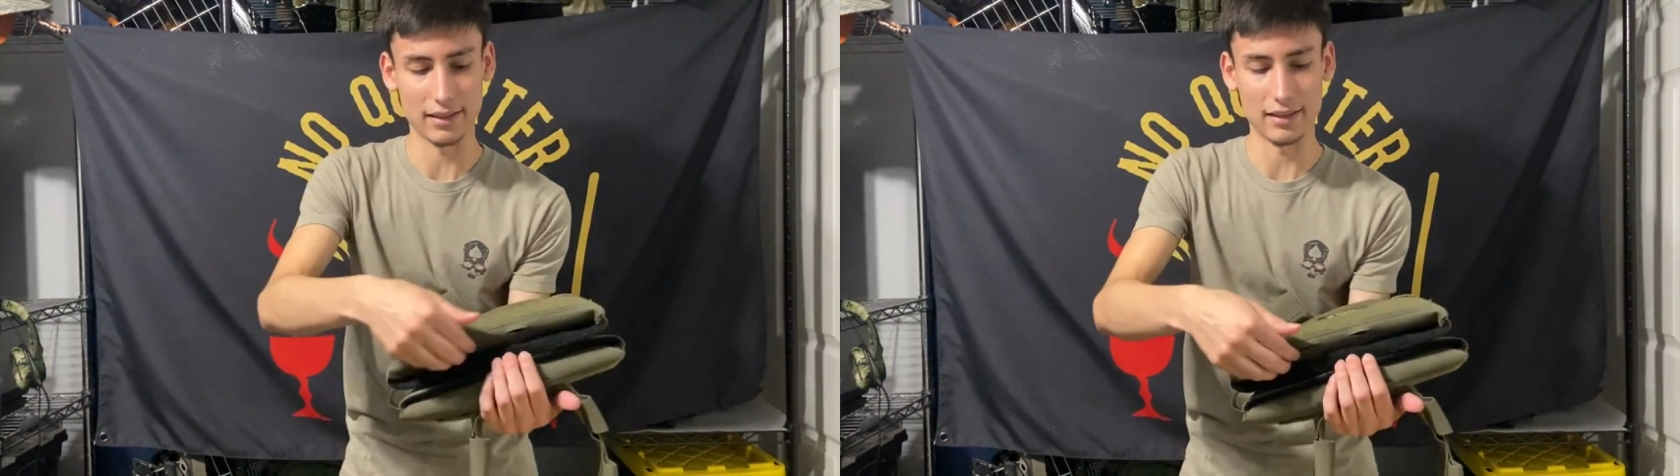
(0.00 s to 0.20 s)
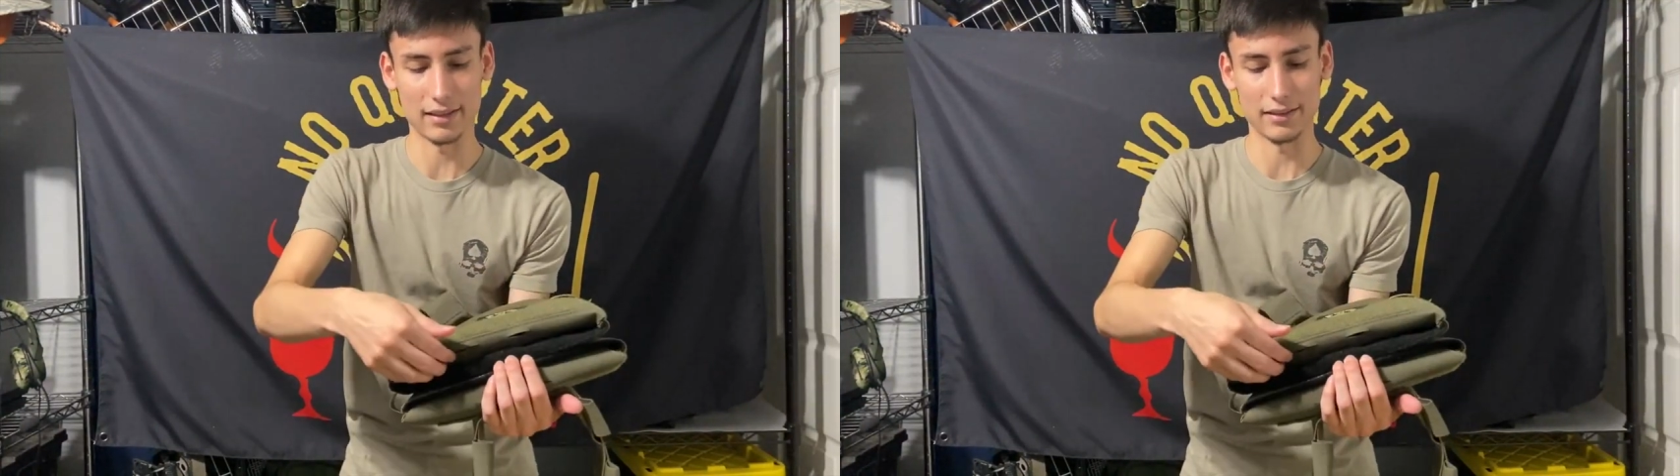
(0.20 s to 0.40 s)

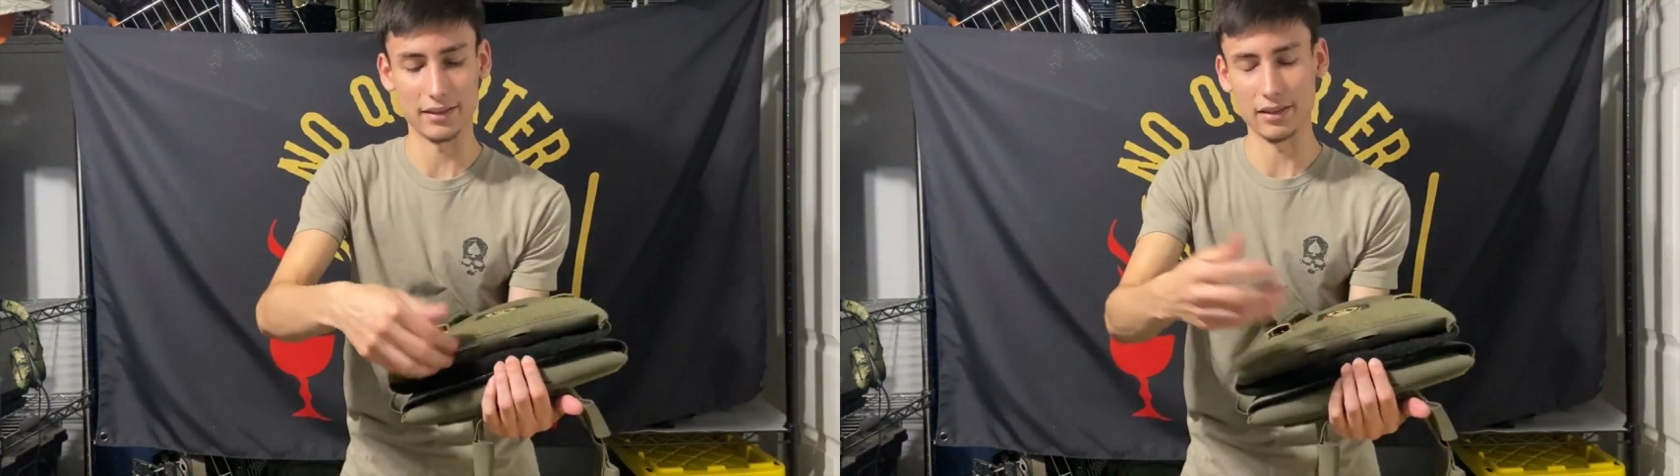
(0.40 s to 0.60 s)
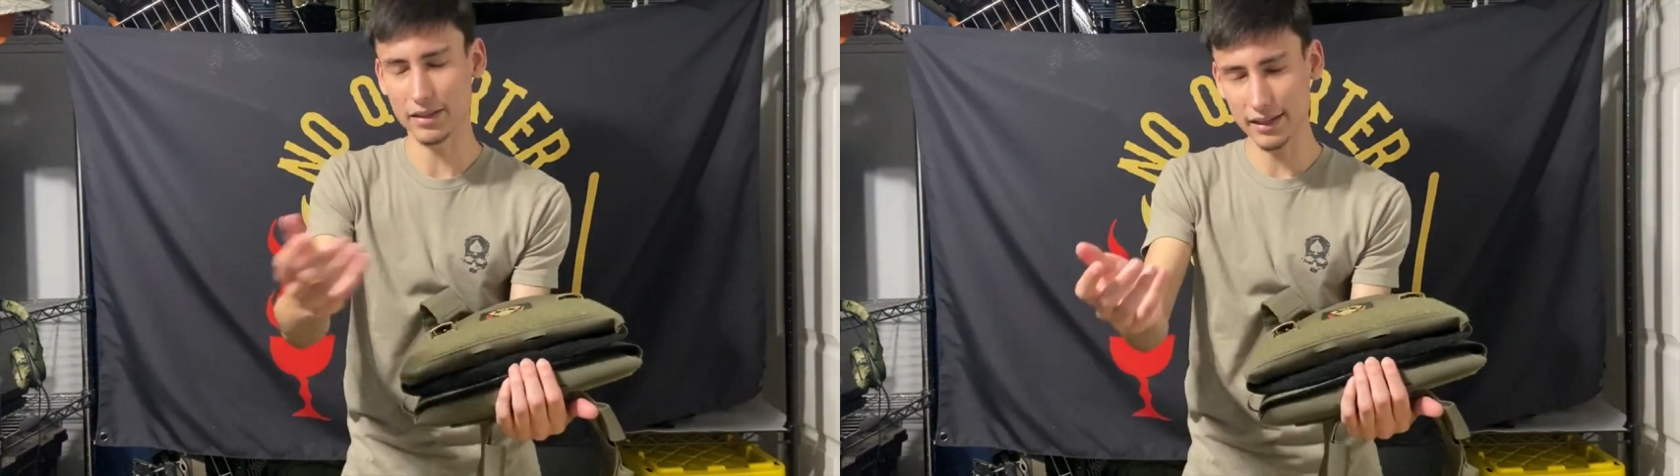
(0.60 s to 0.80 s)

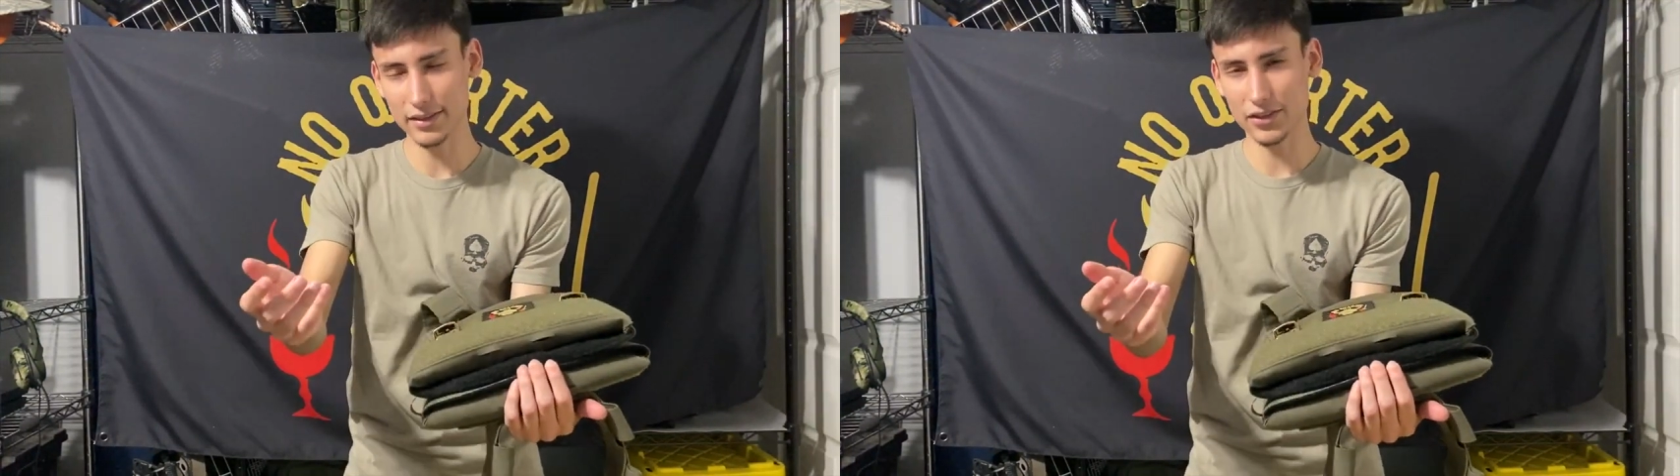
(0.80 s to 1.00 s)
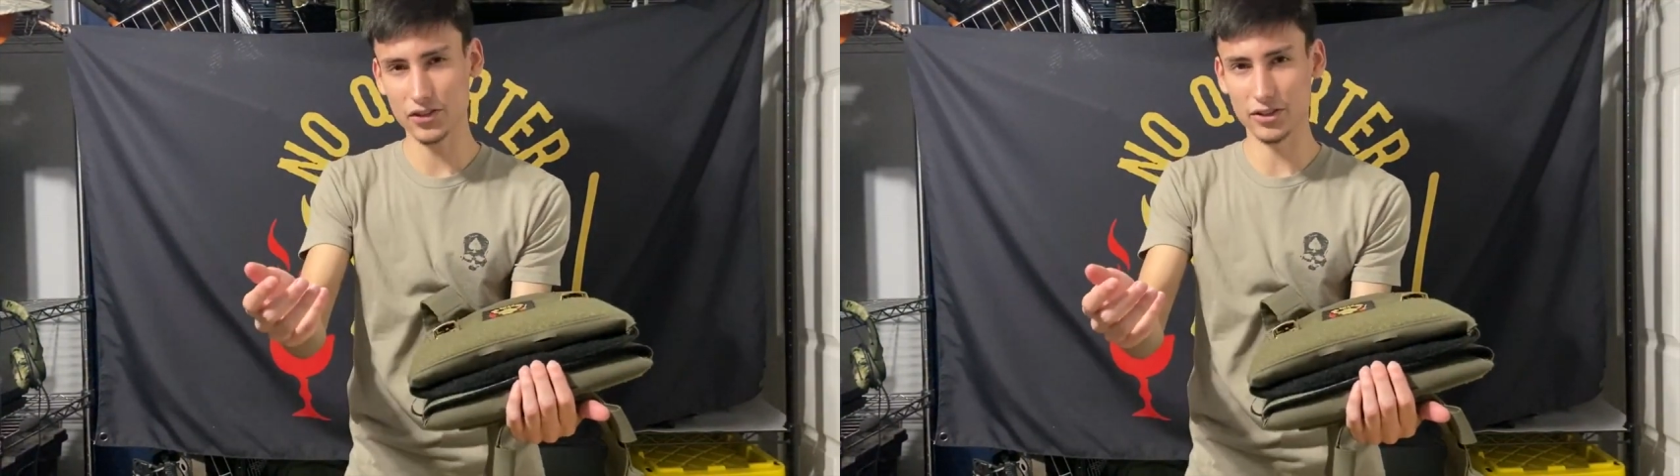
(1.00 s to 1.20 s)
kind of
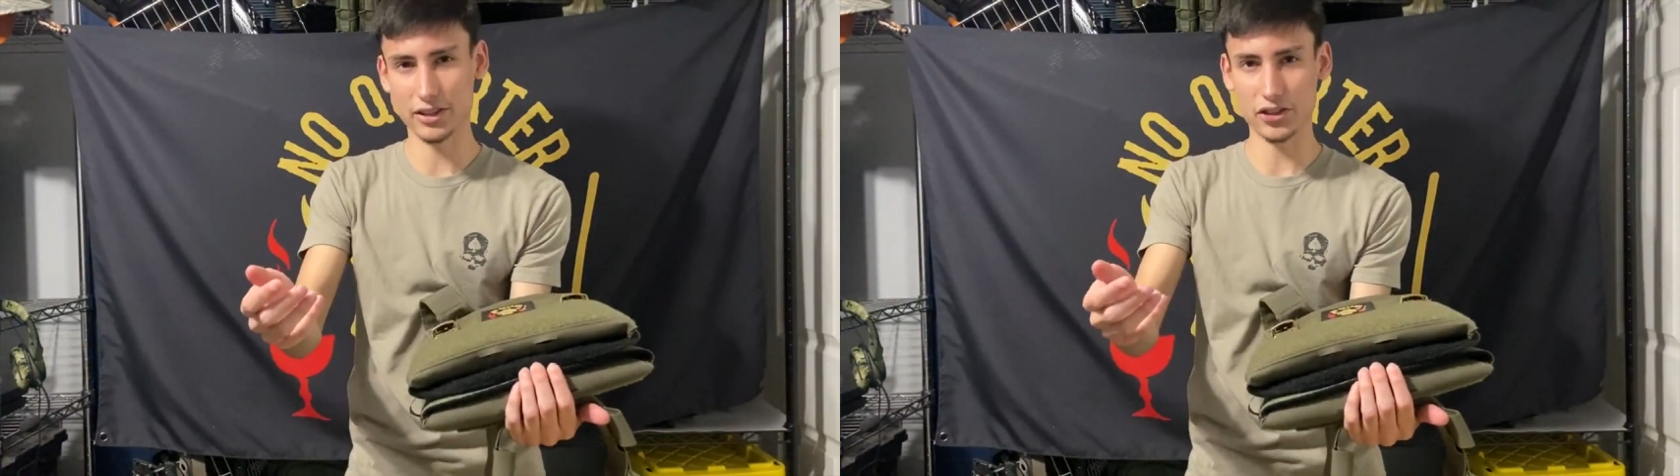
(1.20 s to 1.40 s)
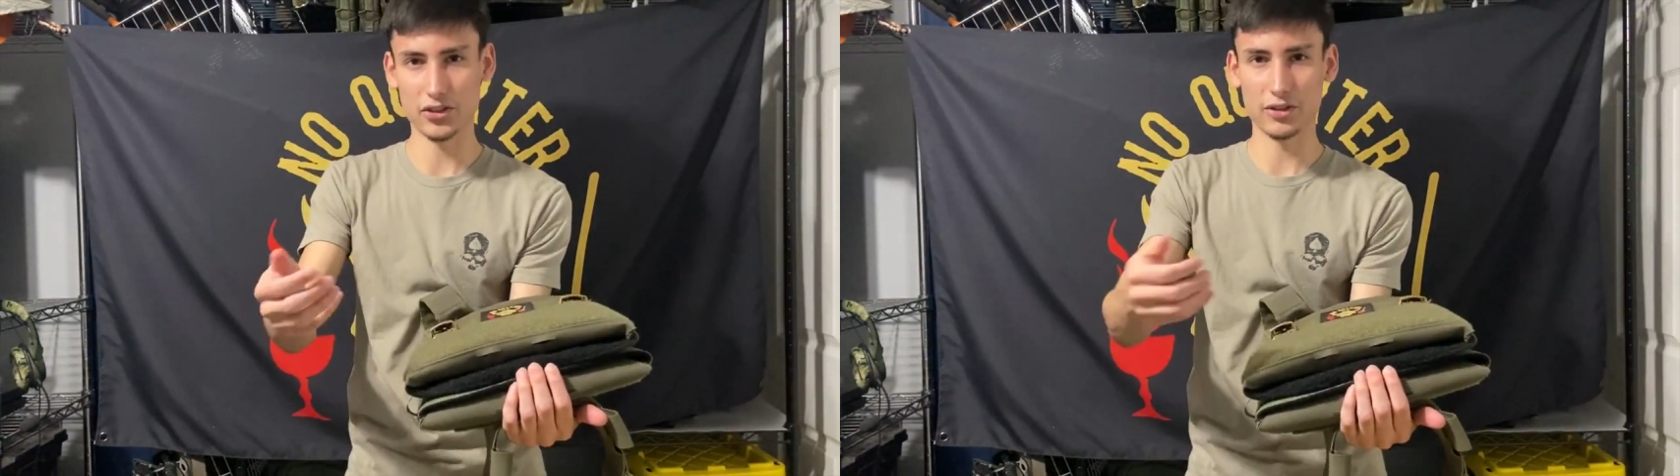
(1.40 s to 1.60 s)
just
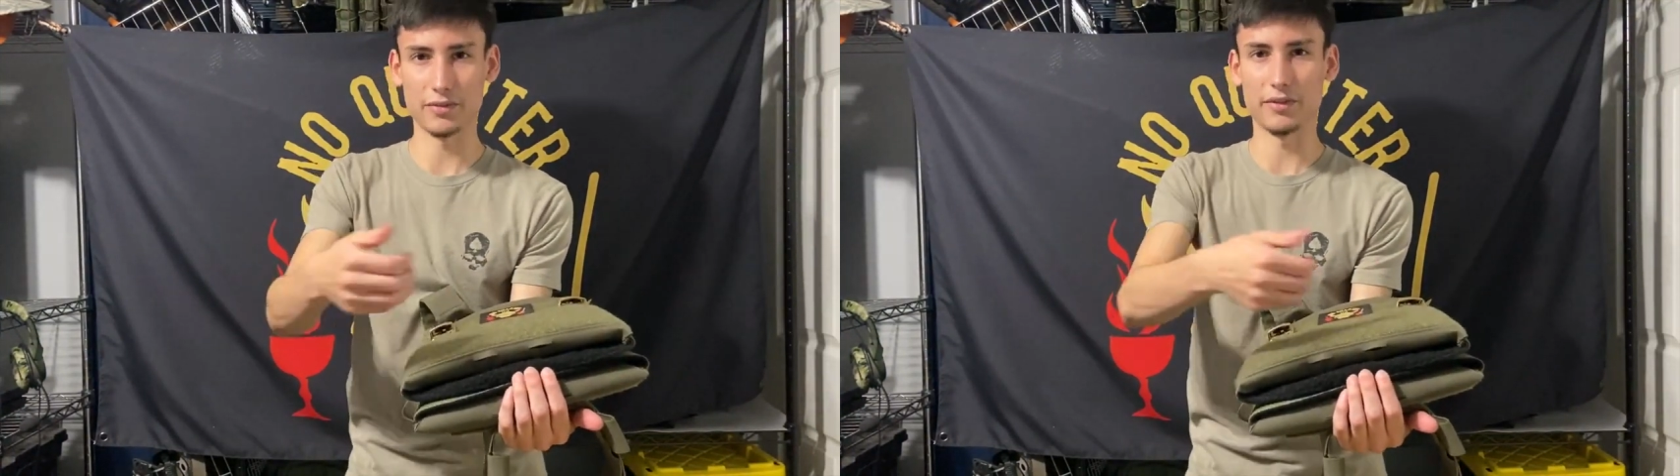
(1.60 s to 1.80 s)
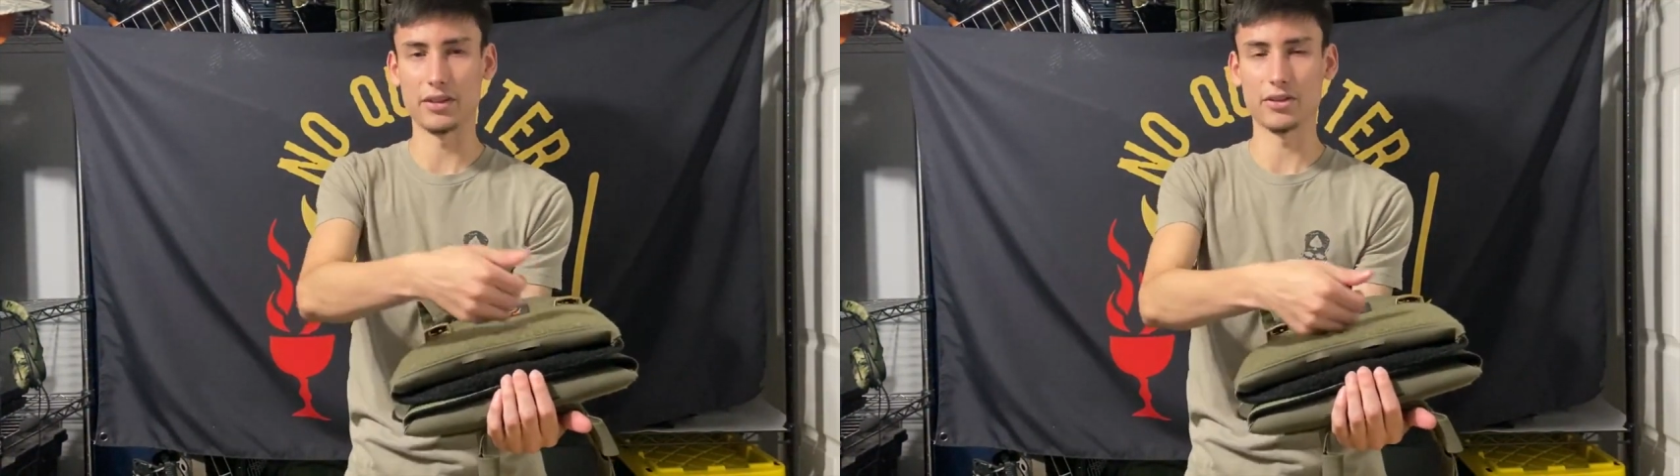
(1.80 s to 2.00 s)
traditional
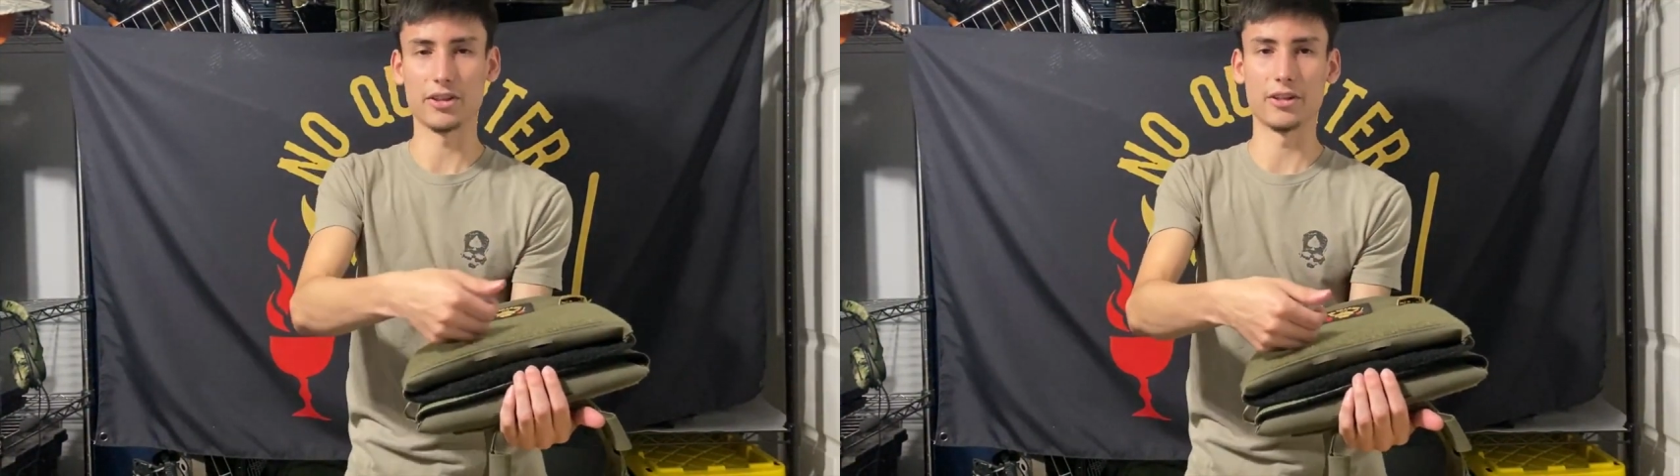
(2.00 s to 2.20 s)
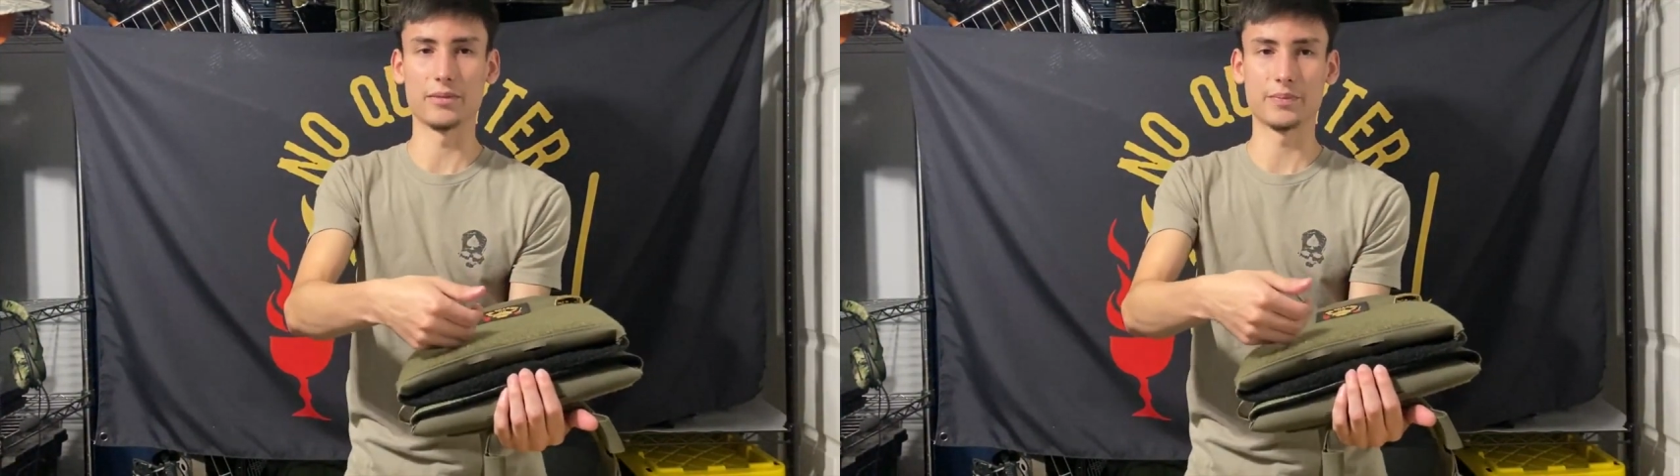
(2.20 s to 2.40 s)

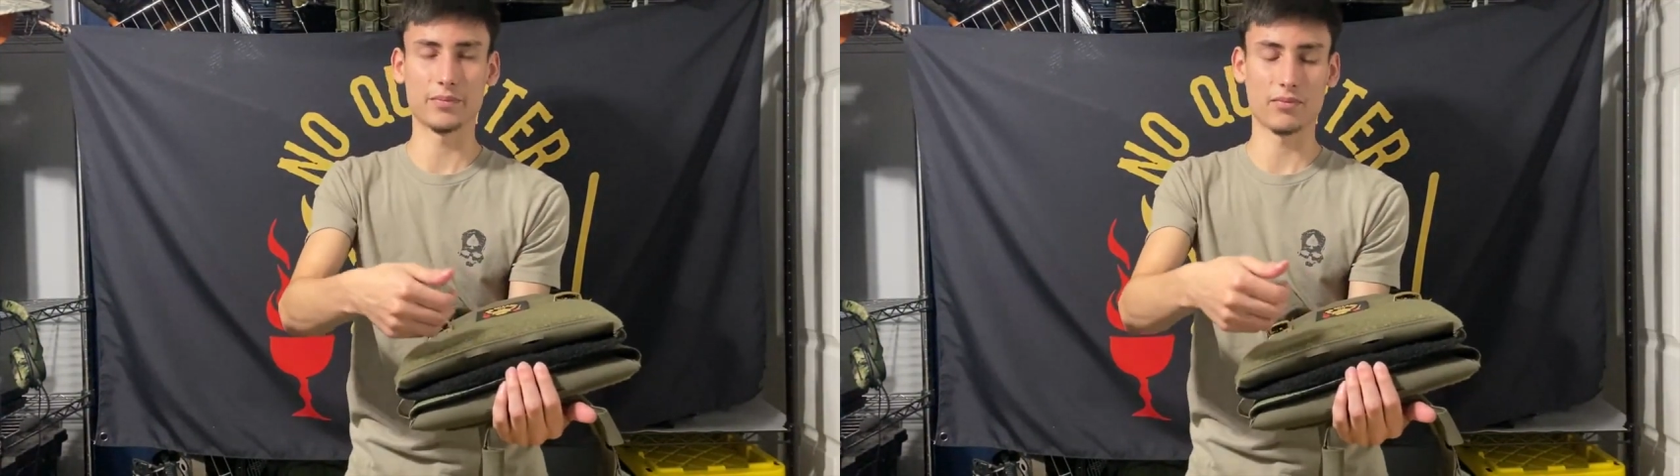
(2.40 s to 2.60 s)
Velcro